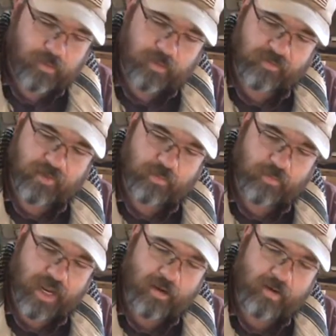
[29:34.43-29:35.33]
Division
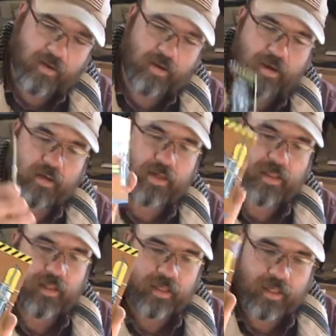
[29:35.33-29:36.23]
background cards. I
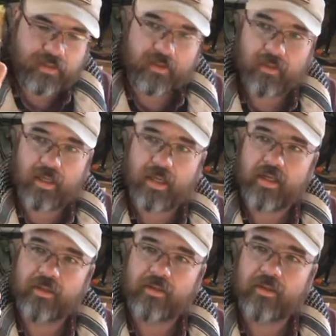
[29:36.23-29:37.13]
think that's
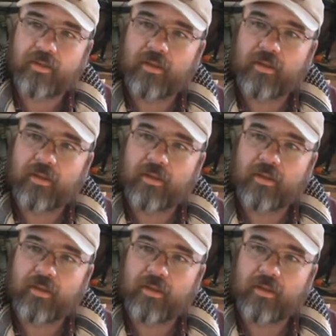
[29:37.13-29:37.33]
these.